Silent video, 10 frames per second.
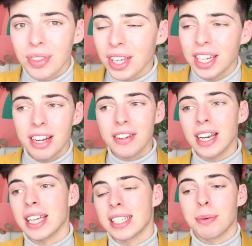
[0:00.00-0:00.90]

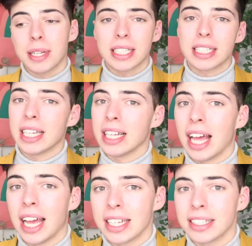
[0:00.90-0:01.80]
nevertheless I went to the till
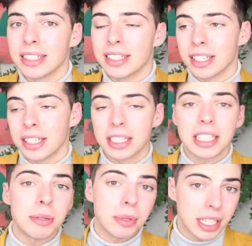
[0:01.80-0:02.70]
and
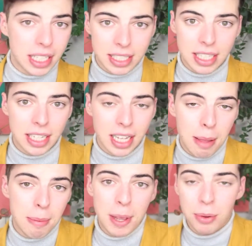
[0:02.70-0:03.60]
they wouldn't, like, the
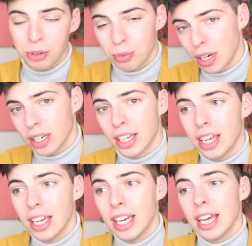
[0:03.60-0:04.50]
Apple Pay wouldn't work.
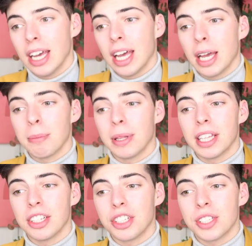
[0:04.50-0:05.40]
And
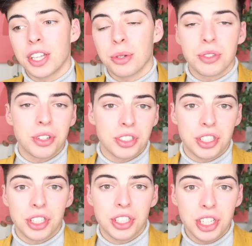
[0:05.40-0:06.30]
then she said there was nothing she
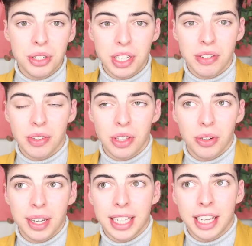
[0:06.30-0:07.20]
could do, even though
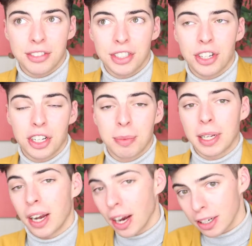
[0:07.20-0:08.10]
like if she took my
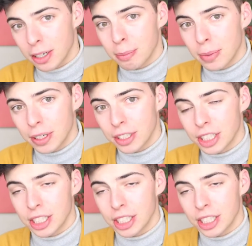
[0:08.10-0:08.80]
card number she